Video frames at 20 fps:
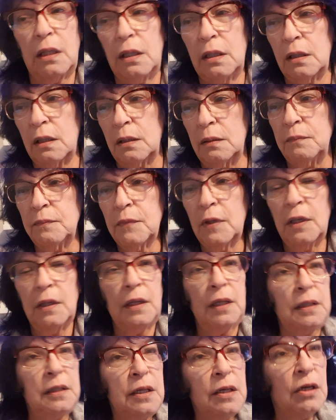
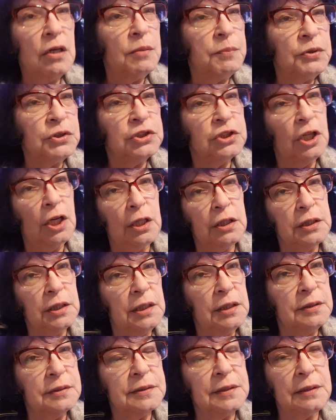an elbow shot
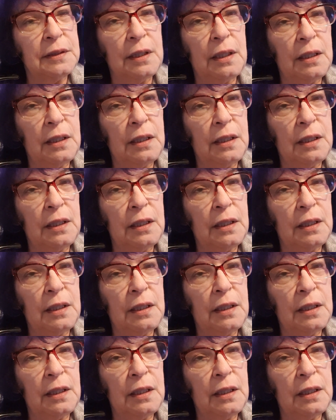as